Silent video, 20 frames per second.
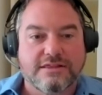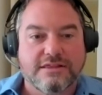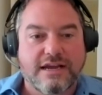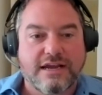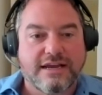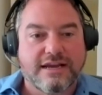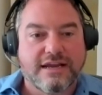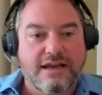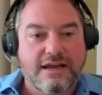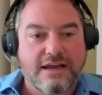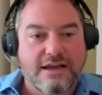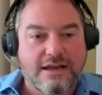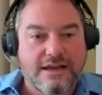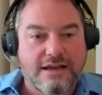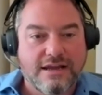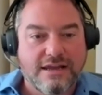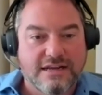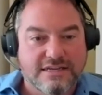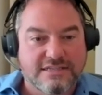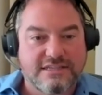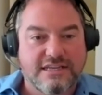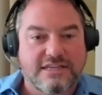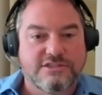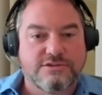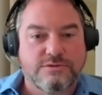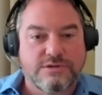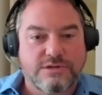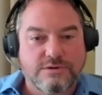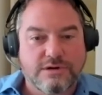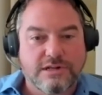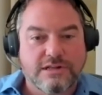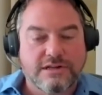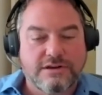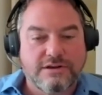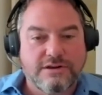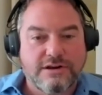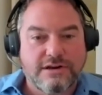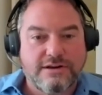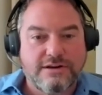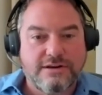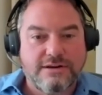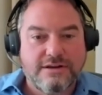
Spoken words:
like an accessory dwelling unit.